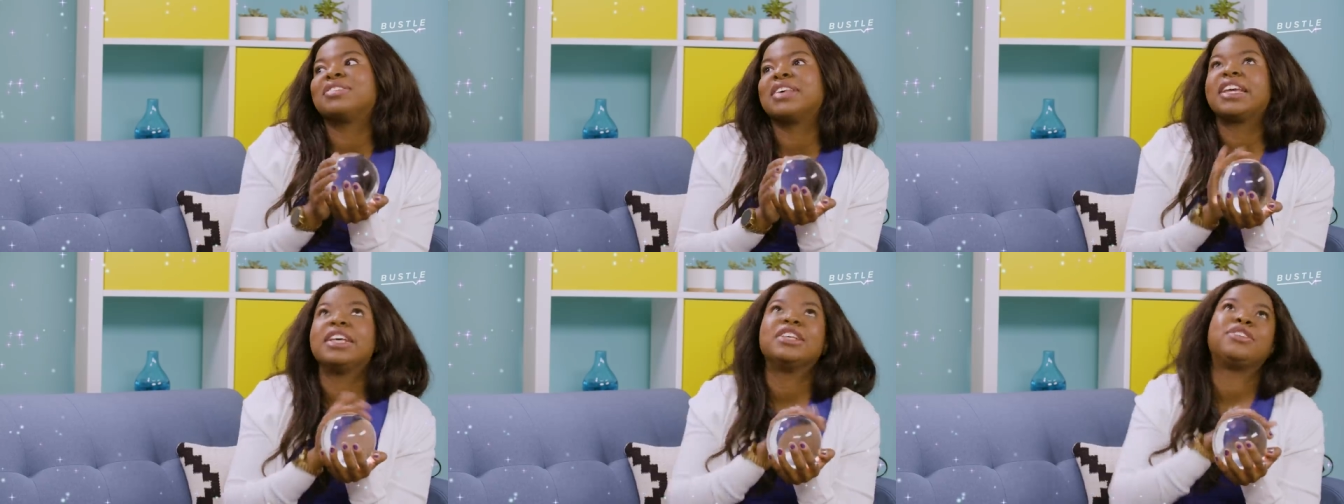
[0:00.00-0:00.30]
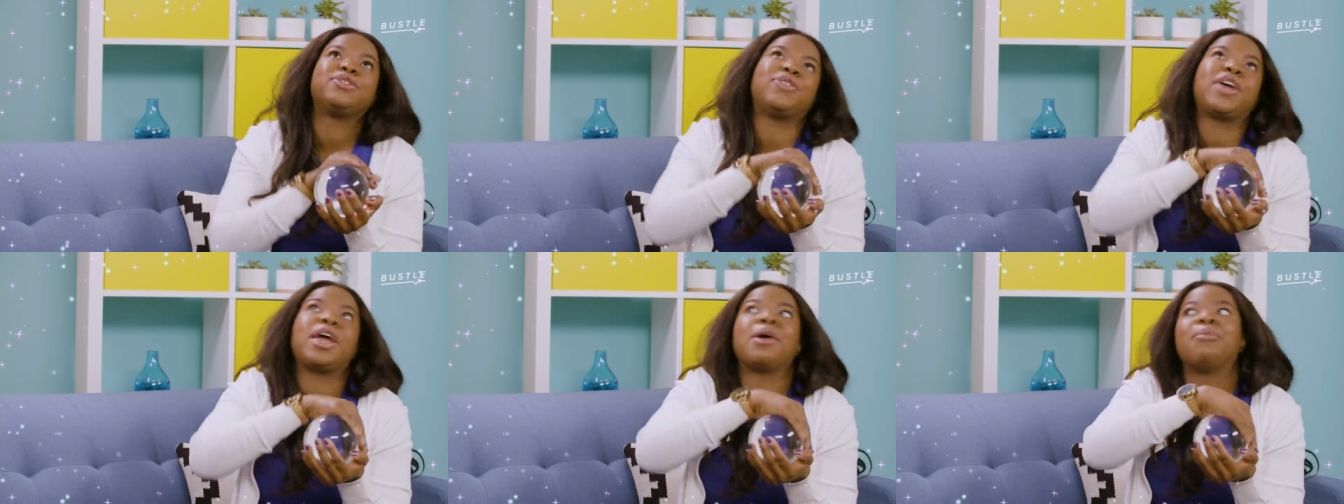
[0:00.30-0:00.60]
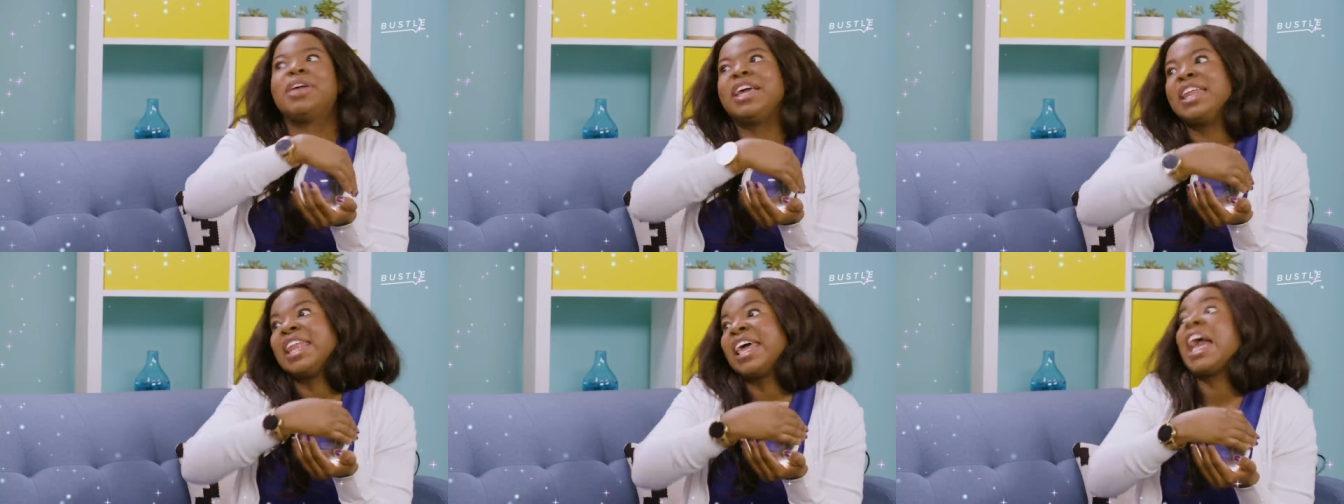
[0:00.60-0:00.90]
it's like okay. his
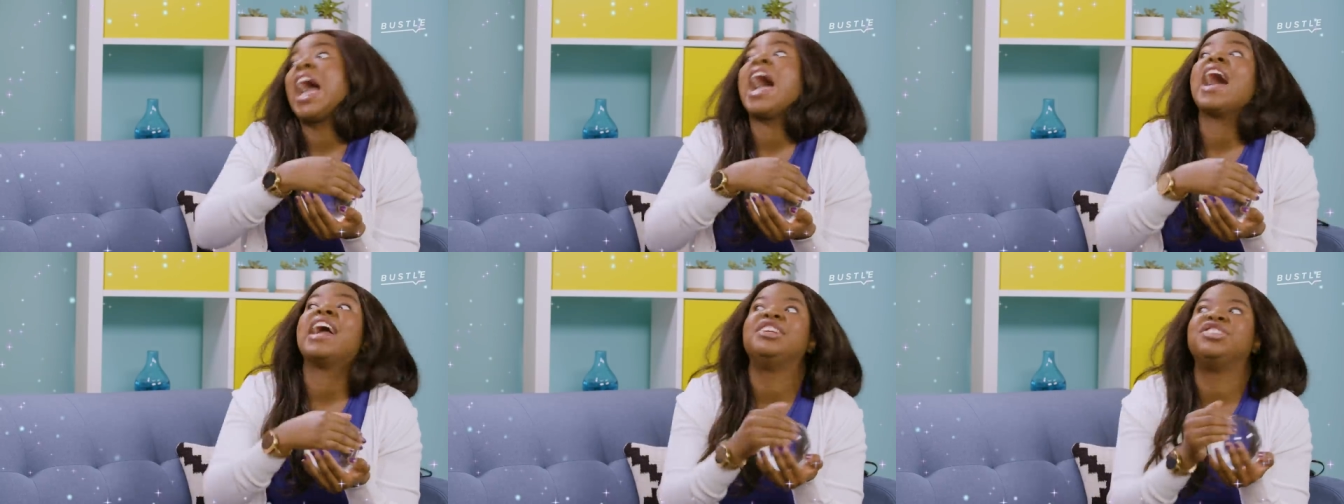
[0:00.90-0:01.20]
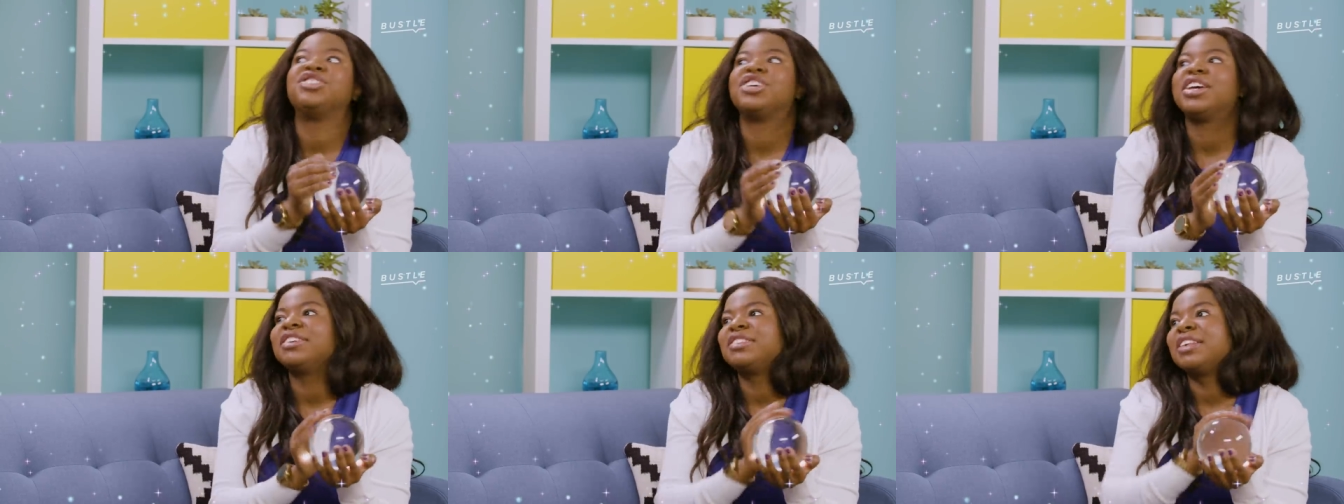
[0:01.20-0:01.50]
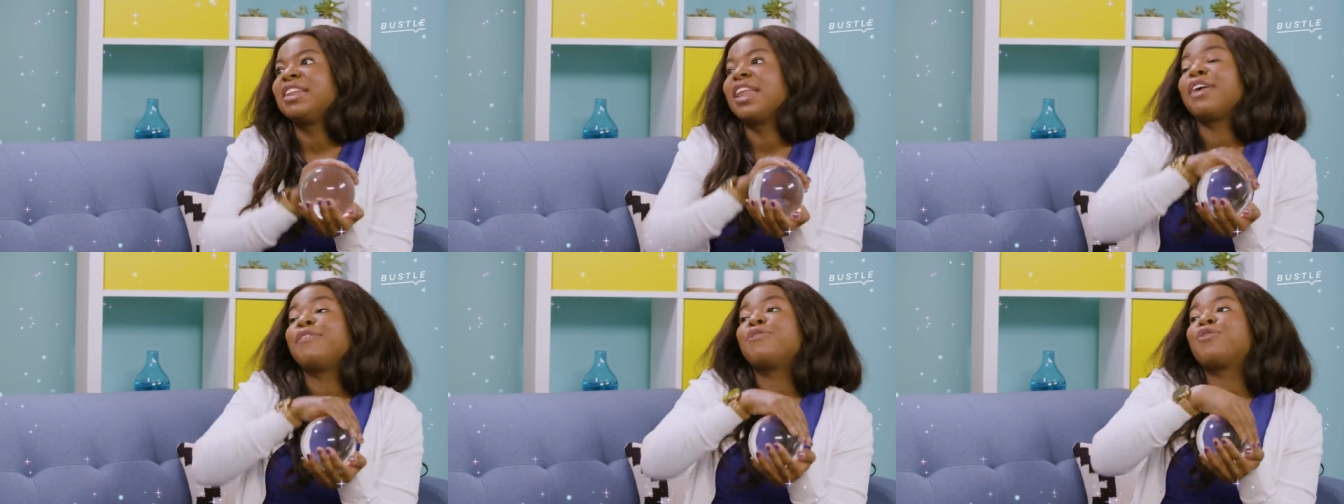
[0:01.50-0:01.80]
family and like
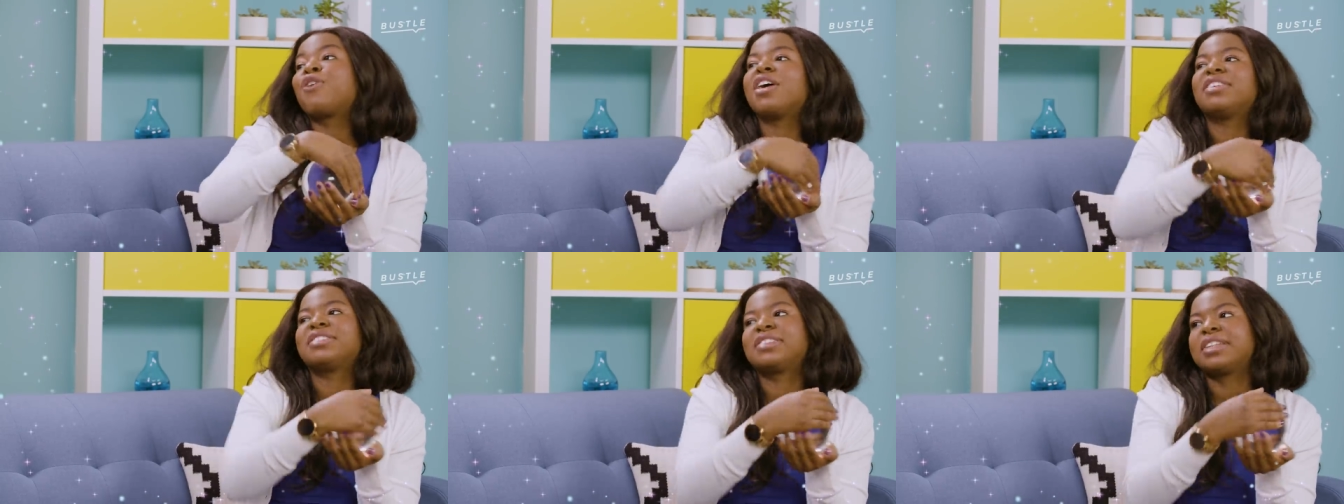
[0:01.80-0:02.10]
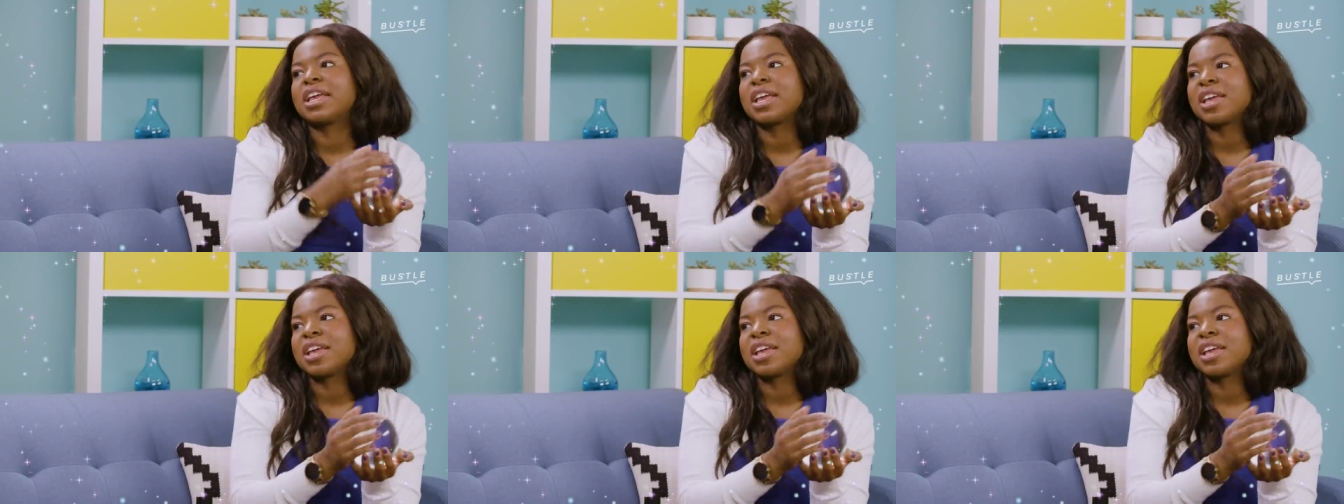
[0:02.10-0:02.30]
hijinks and like frosting.